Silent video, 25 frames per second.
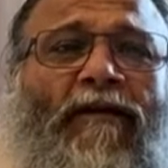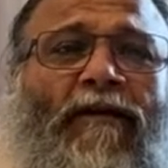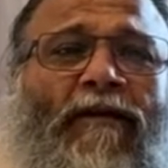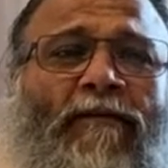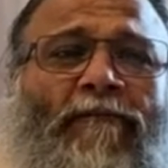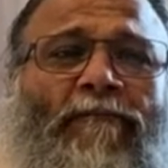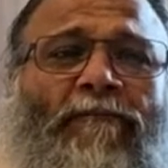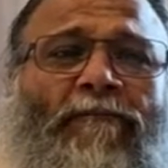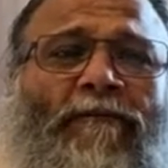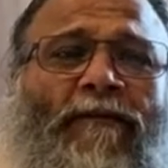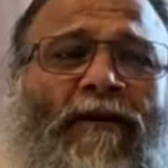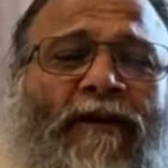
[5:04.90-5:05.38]

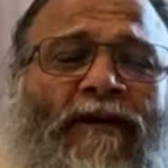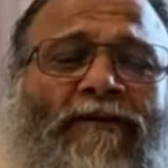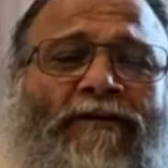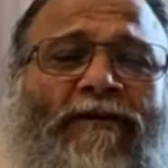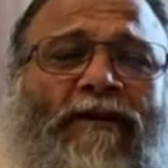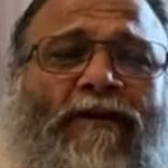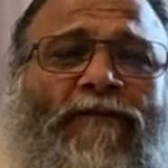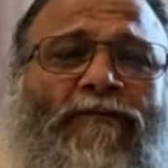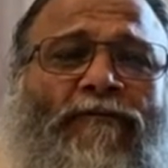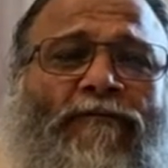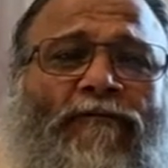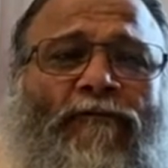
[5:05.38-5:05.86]
if we are
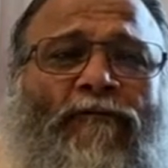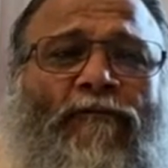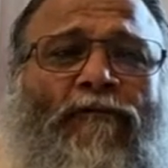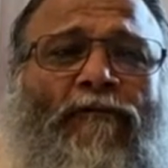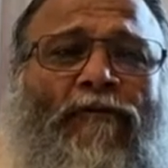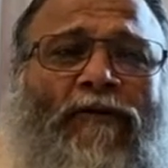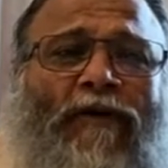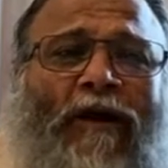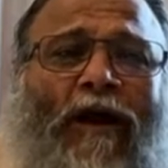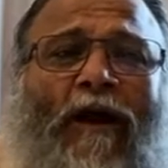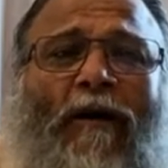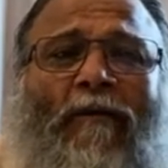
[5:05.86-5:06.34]
just
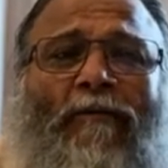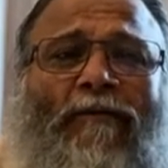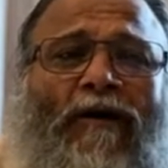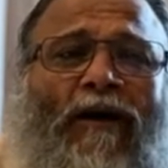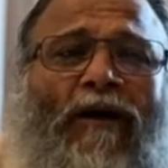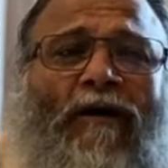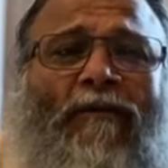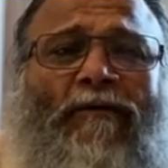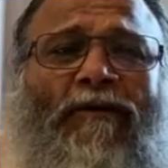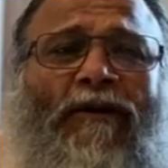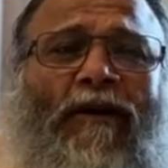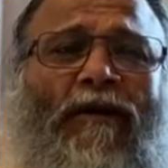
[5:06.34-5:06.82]
Ram,
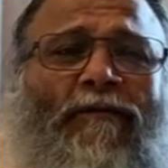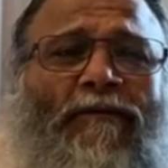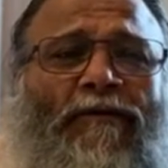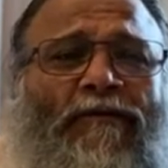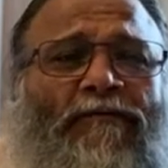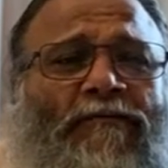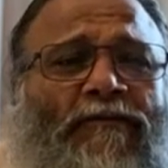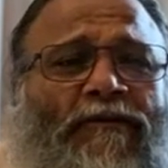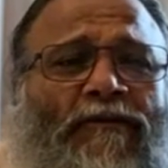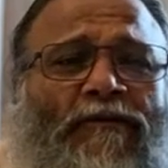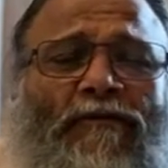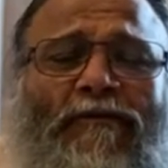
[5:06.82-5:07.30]
Ram, Ram,
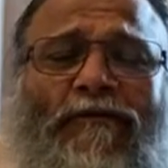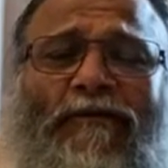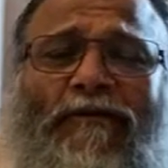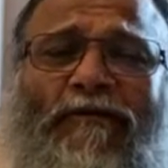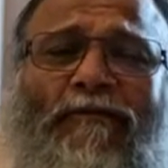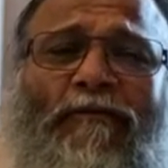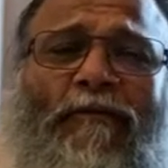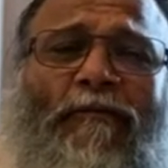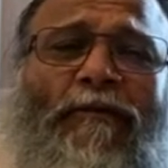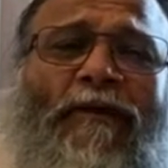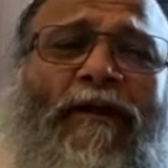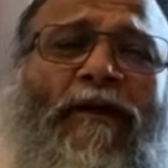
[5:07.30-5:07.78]
if we do,
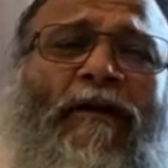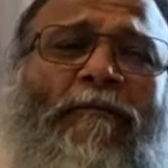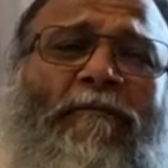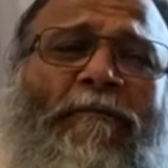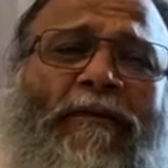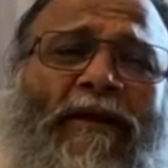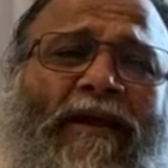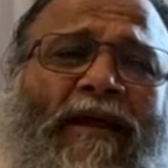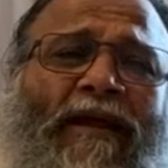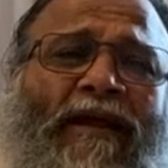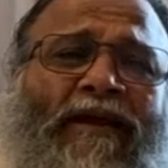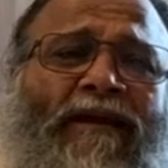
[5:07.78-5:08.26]
it will become
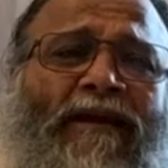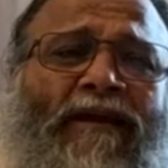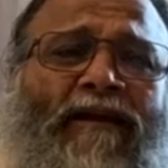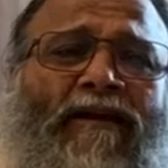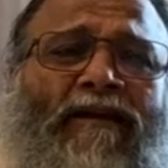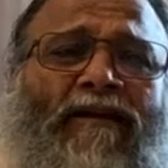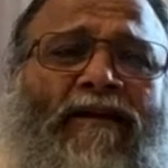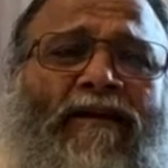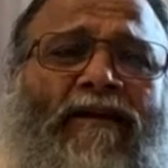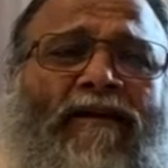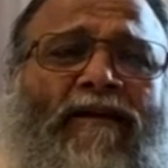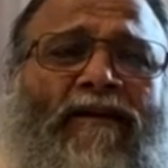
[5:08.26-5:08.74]

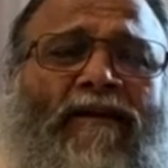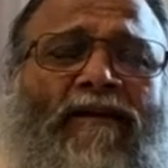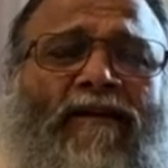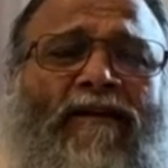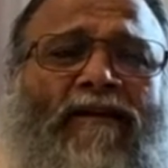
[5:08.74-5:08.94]
mechanical.